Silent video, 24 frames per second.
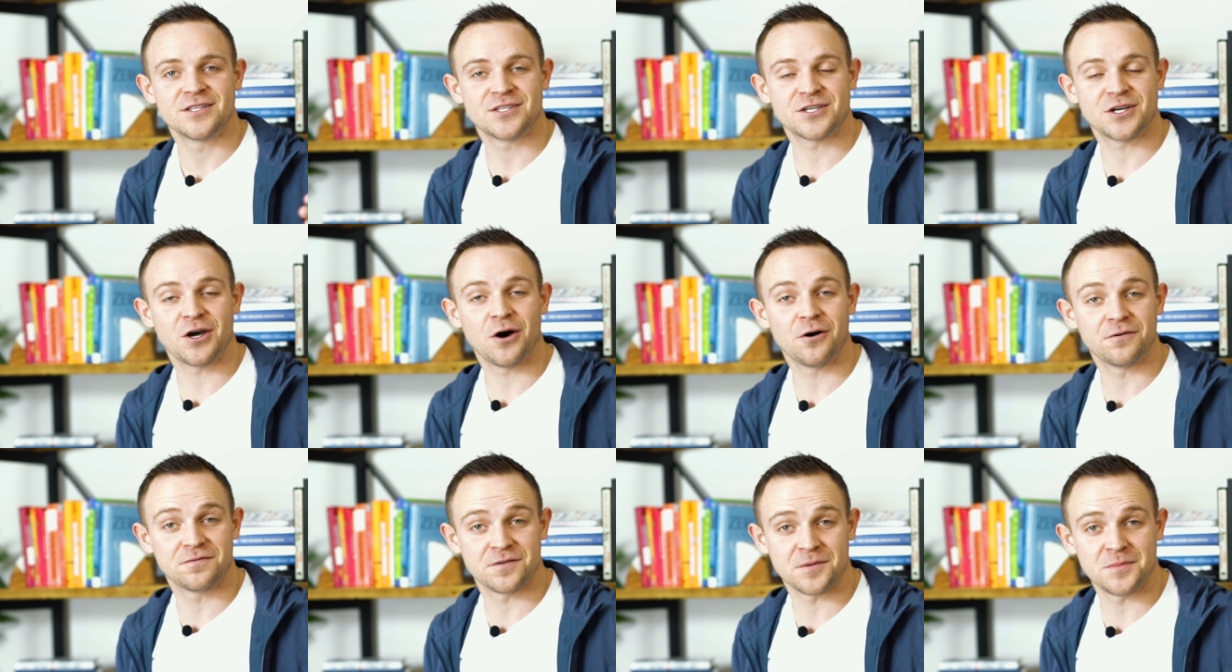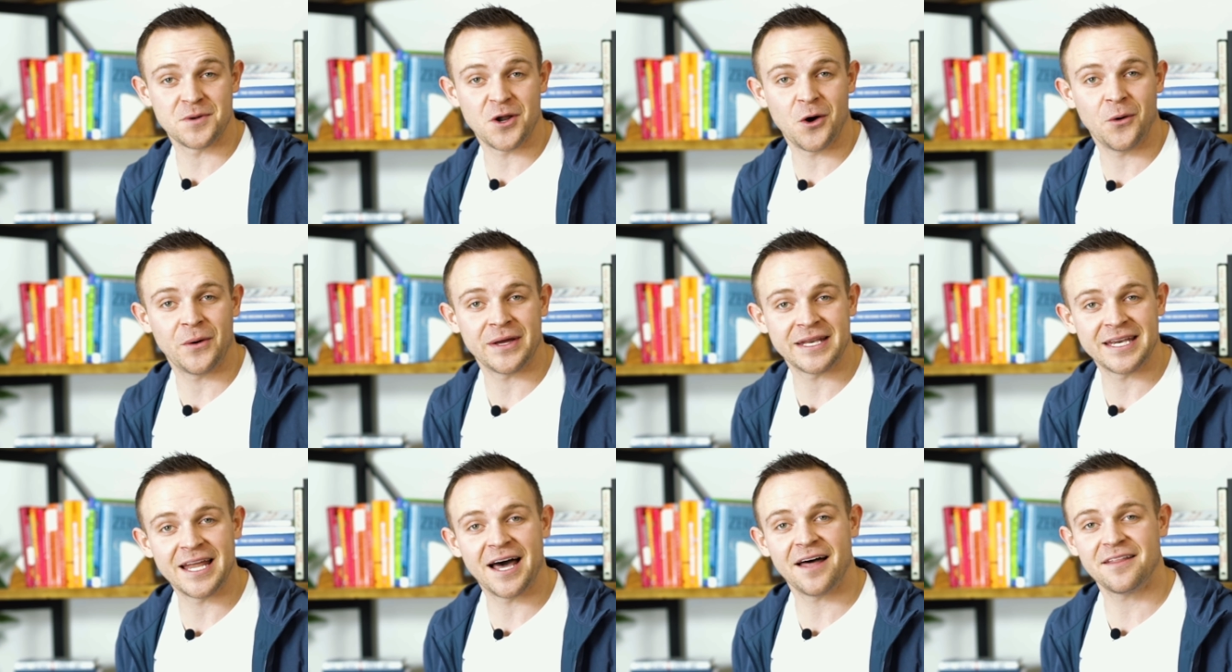to go from
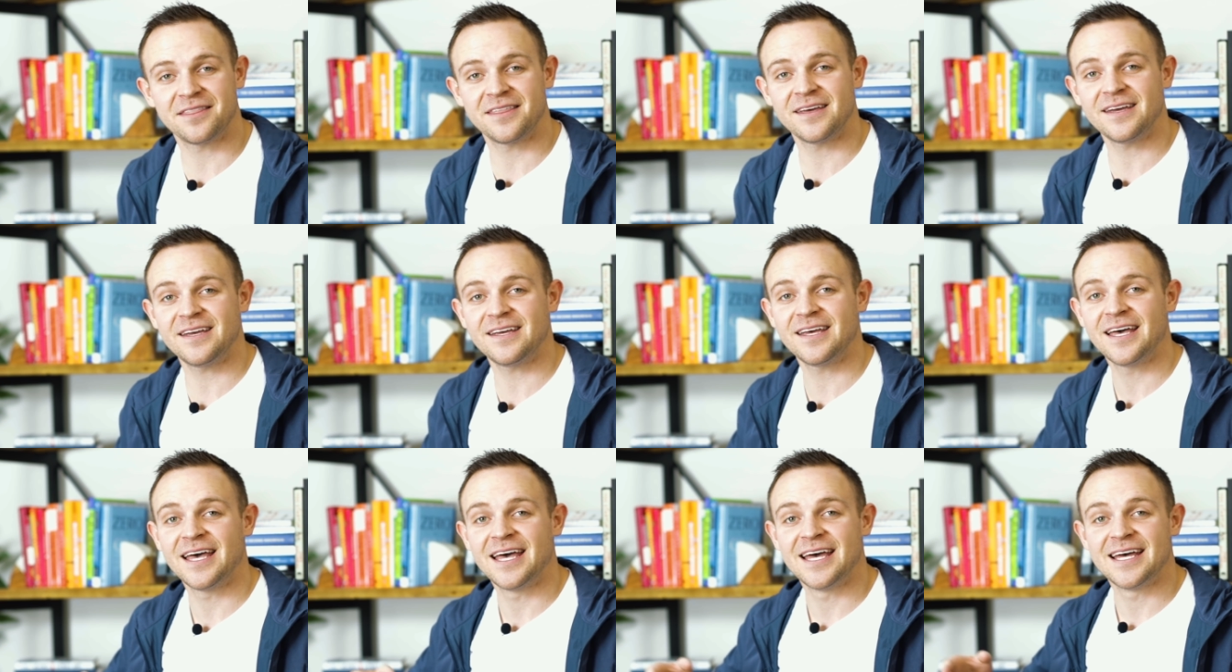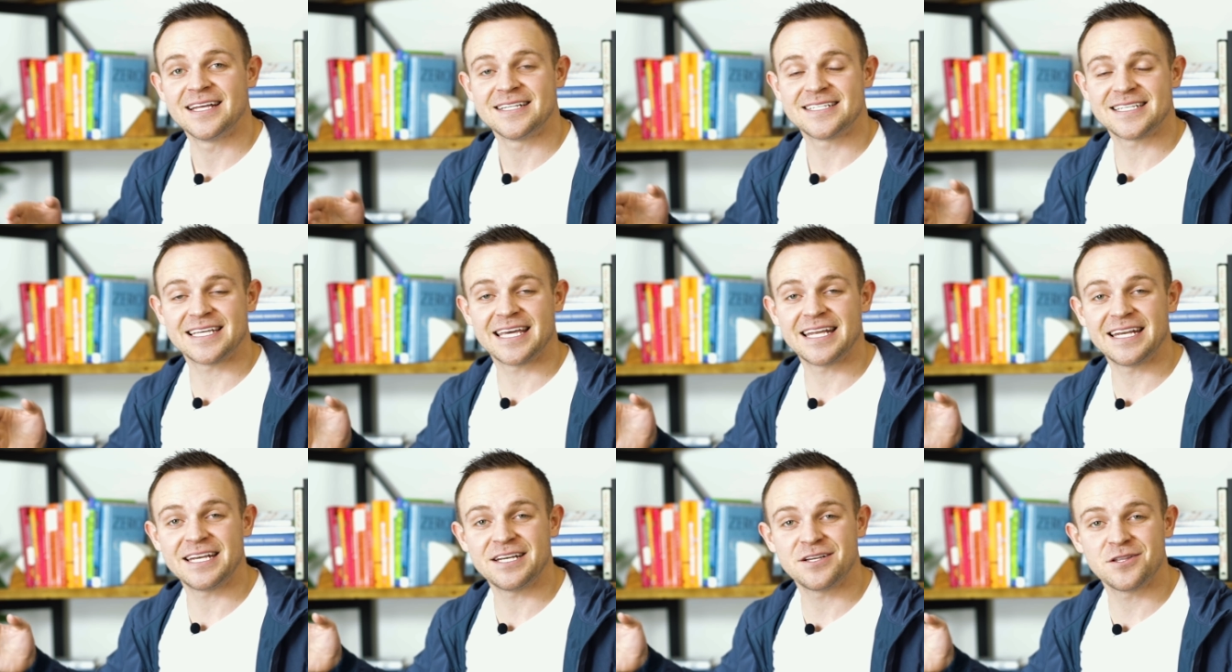knowing nothing
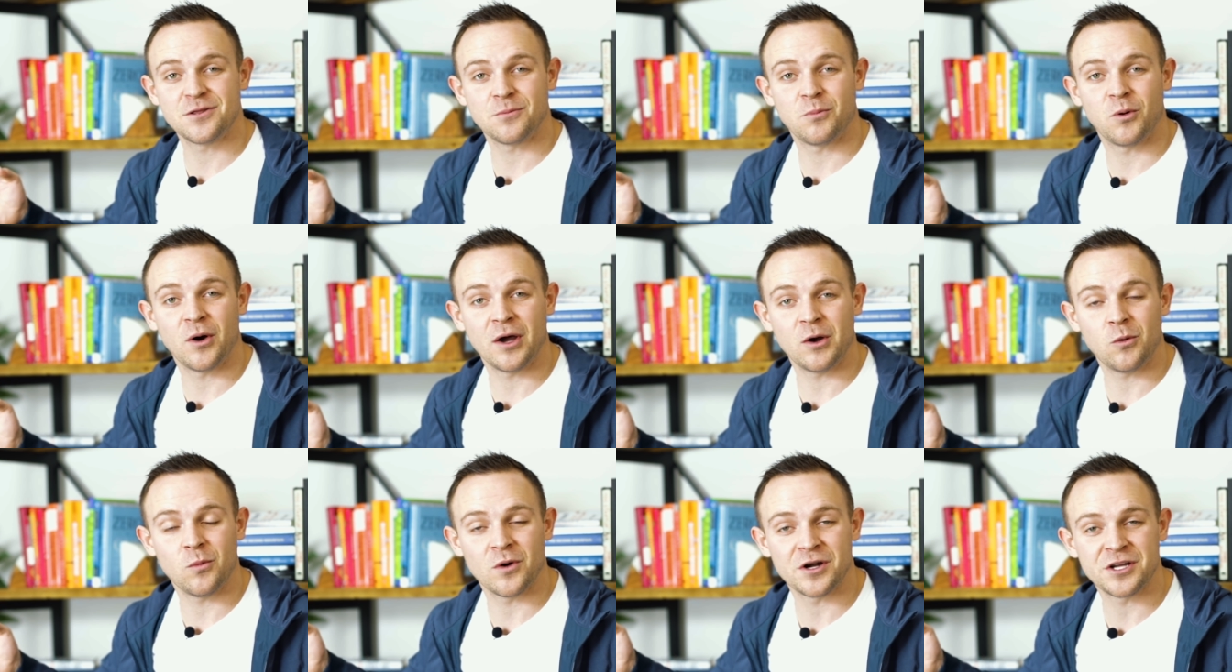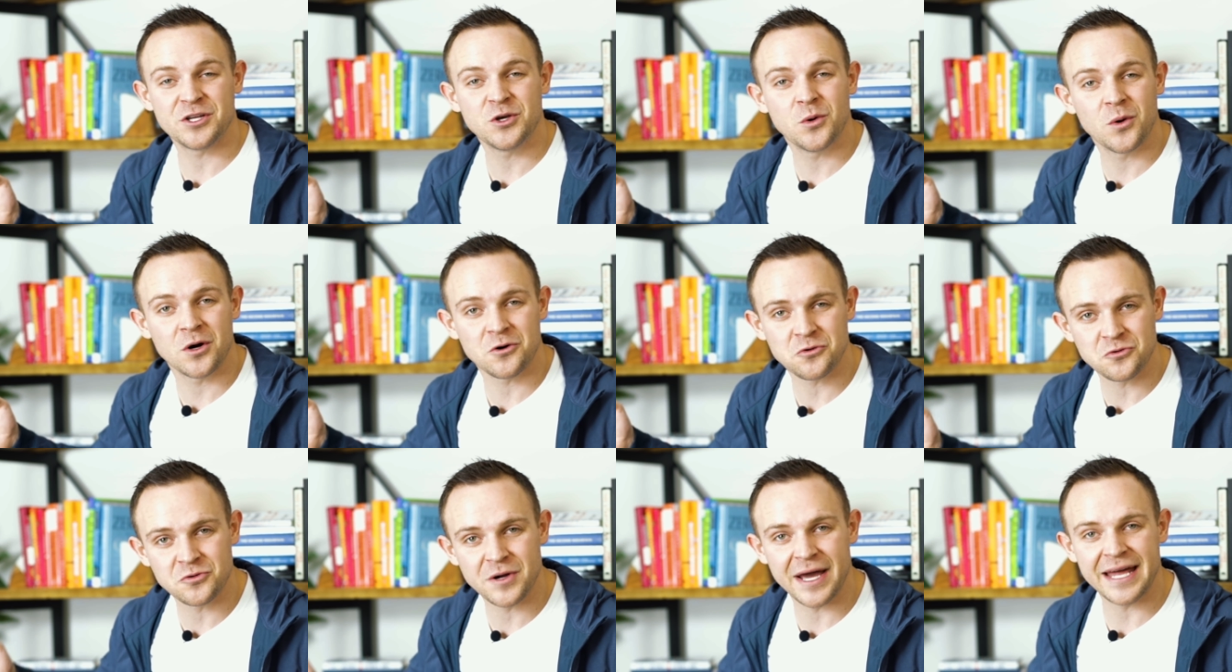to getting to the point where you
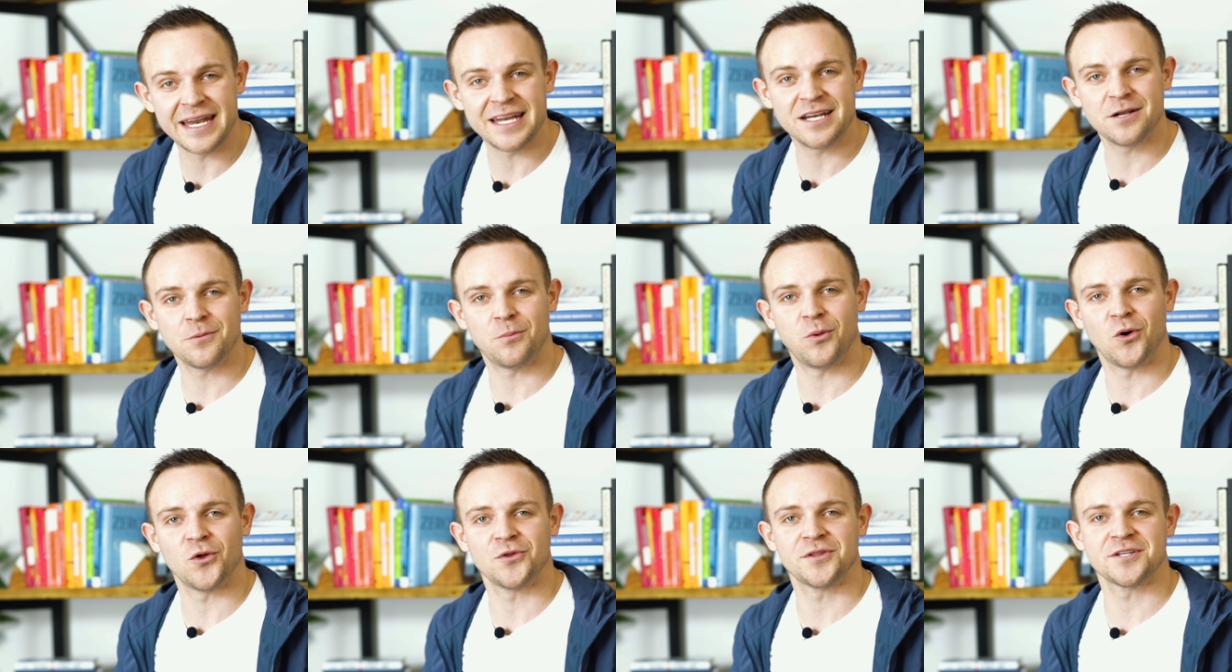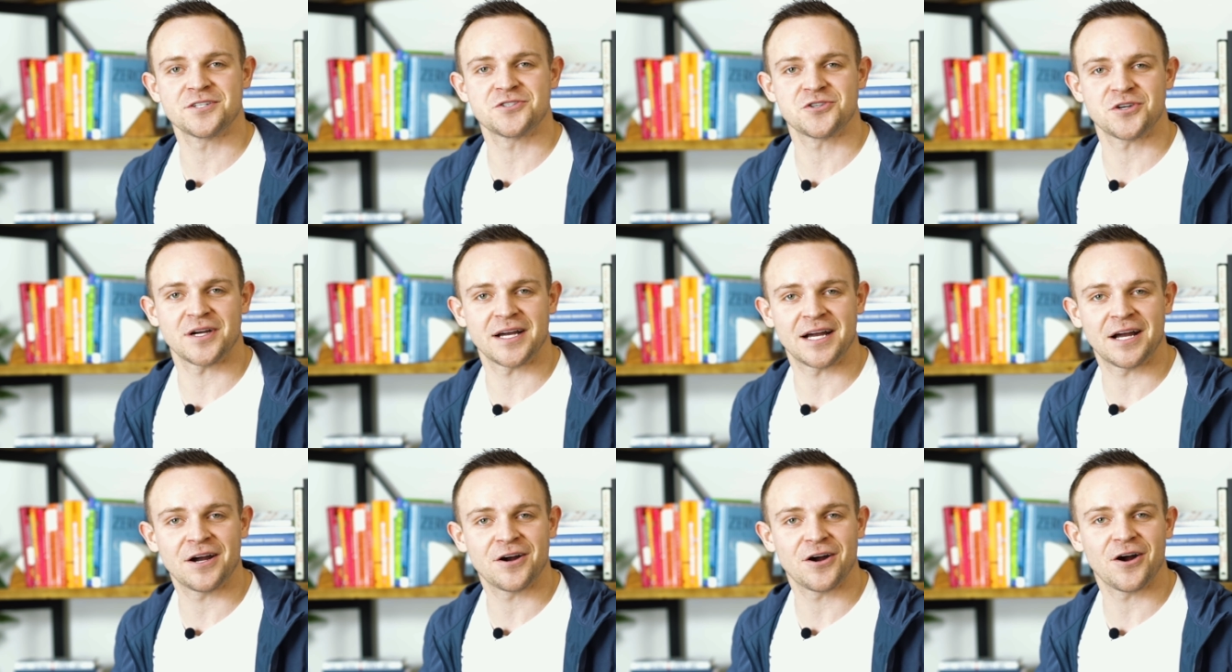are ready to pull the
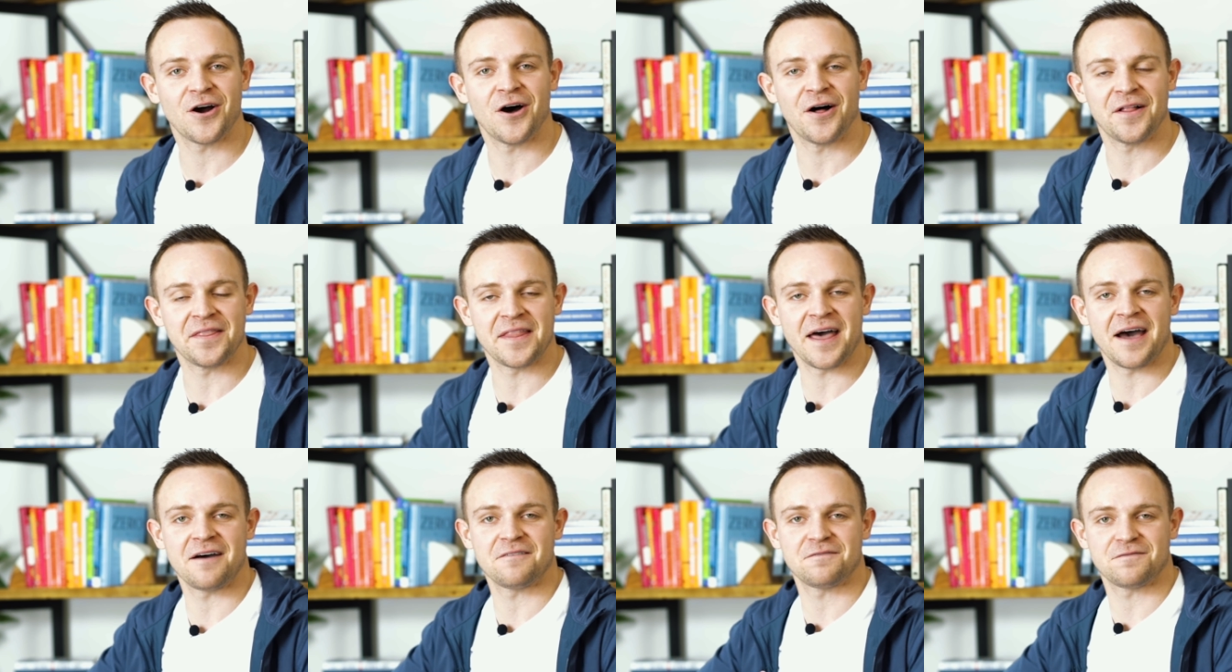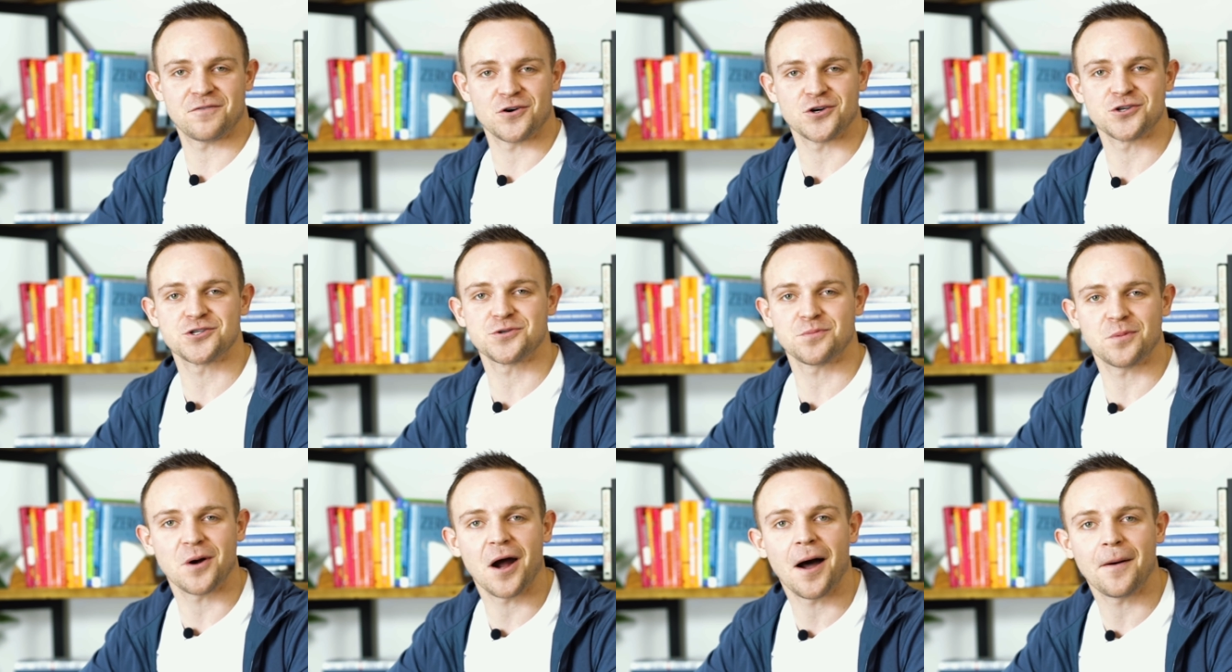trigger on that
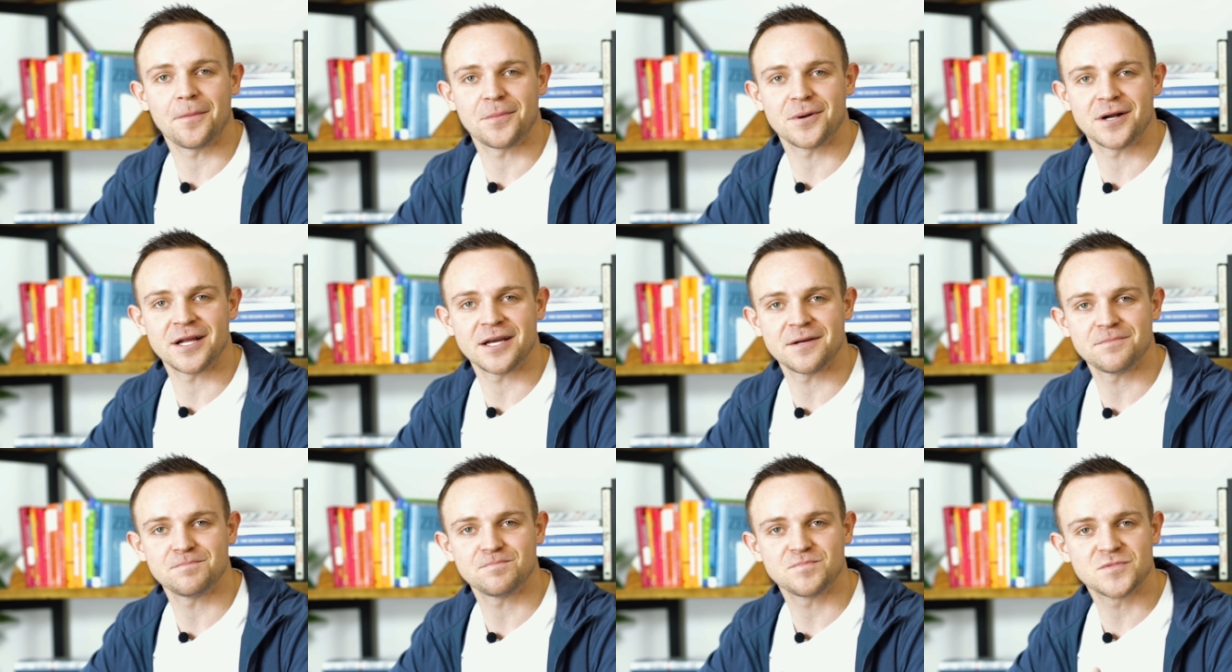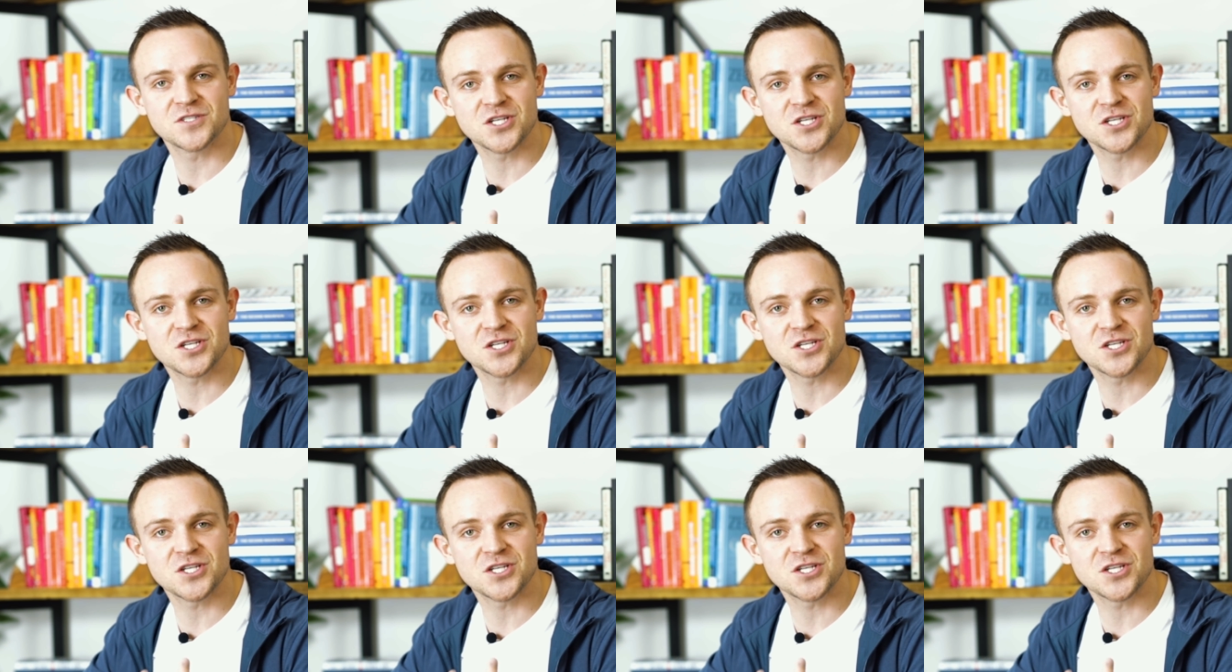first property.